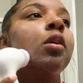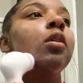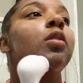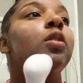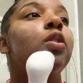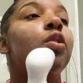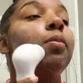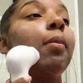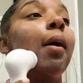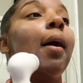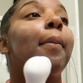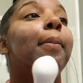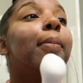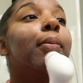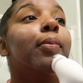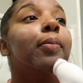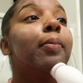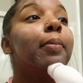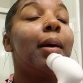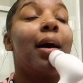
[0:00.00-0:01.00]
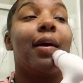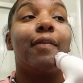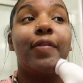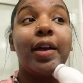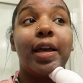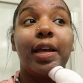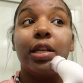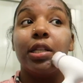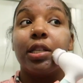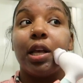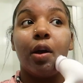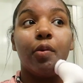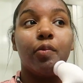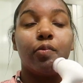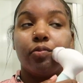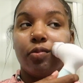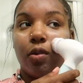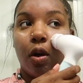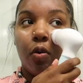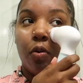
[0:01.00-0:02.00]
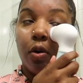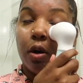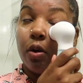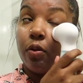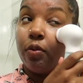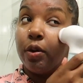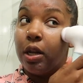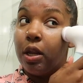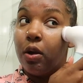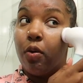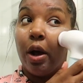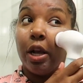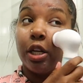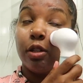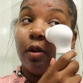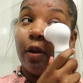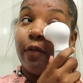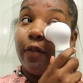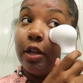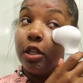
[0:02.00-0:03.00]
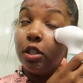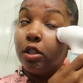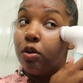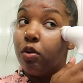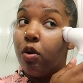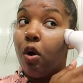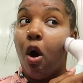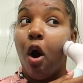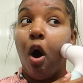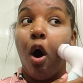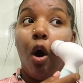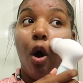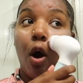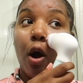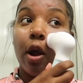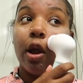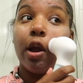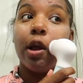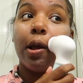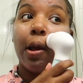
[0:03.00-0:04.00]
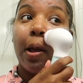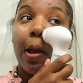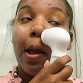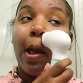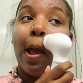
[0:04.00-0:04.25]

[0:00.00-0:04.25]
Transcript: do my face. I don't want to really wash my face too hard.